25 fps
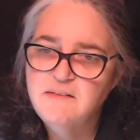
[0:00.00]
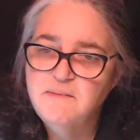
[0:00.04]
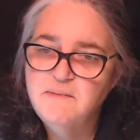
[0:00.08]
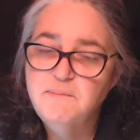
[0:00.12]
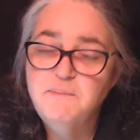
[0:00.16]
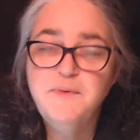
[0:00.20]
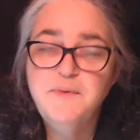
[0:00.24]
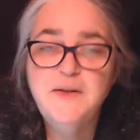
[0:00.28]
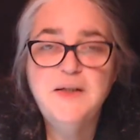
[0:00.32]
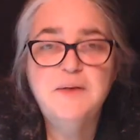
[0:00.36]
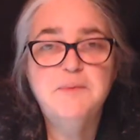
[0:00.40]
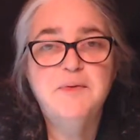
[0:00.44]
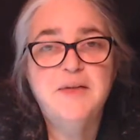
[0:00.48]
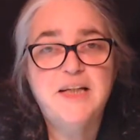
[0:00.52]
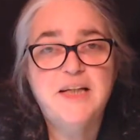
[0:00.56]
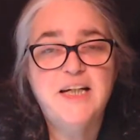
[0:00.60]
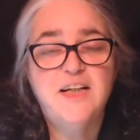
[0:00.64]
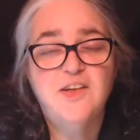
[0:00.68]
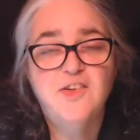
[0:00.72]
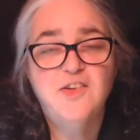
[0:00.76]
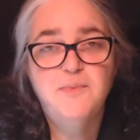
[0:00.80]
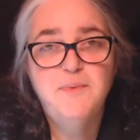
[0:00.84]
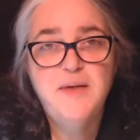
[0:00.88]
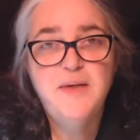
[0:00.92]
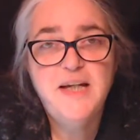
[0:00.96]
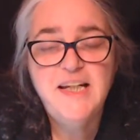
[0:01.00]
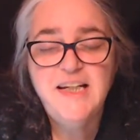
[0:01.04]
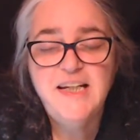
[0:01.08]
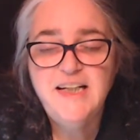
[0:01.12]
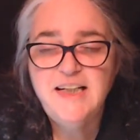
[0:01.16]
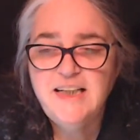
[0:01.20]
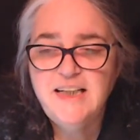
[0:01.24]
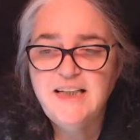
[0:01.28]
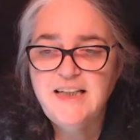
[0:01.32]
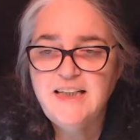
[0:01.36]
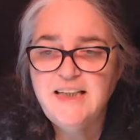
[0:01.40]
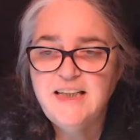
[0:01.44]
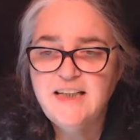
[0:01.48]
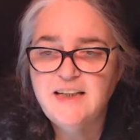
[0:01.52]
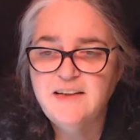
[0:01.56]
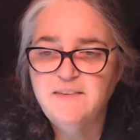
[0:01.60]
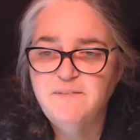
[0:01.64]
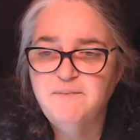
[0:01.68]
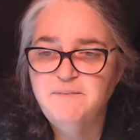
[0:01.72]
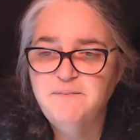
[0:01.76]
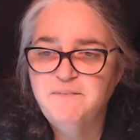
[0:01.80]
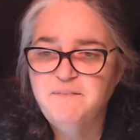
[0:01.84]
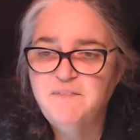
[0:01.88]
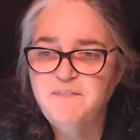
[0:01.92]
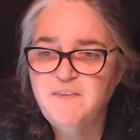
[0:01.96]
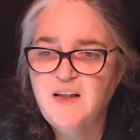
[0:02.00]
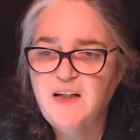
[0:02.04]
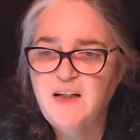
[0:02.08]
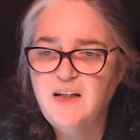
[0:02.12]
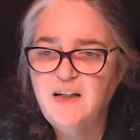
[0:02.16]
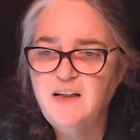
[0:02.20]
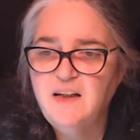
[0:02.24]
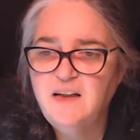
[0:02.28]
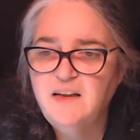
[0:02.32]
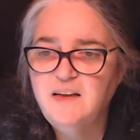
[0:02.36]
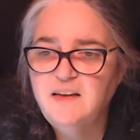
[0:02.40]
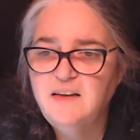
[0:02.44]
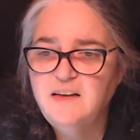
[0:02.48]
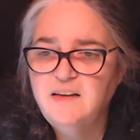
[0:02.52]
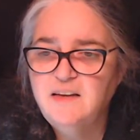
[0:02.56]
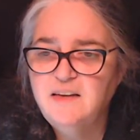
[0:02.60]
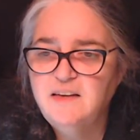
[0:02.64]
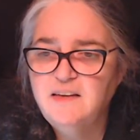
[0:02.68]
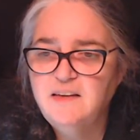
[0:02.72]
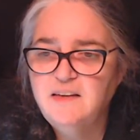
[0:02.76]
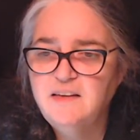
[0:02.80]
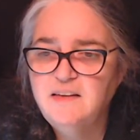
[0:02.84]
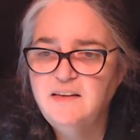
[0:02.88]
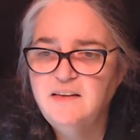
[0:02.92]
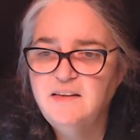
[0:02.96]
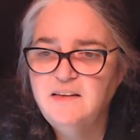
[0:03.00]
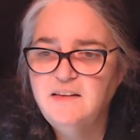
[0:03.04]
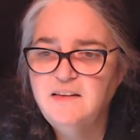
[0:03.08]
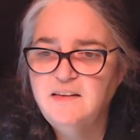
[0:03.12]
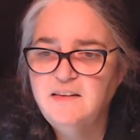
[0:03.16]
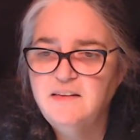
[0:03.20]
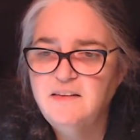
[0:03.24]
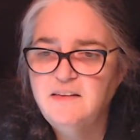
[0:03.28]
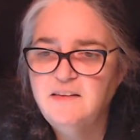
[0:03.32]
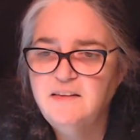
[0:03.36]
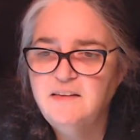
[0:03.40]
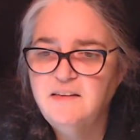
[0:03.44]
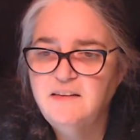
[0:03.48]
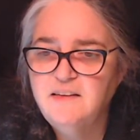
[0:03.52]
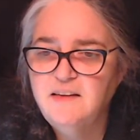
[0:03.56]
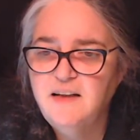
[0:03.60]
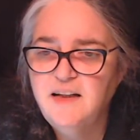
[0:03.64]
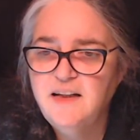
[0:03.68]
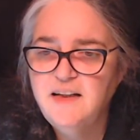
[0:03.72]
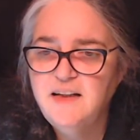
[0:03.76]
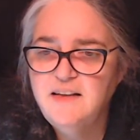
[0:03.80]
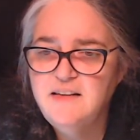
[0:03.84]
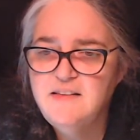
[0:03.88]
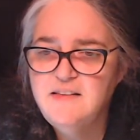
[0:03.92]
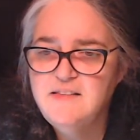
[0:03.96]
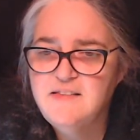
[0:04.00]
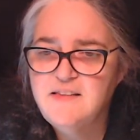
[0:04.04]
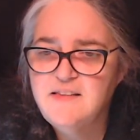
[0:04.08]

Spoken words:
But I'm glad you made it, Linda. Edna's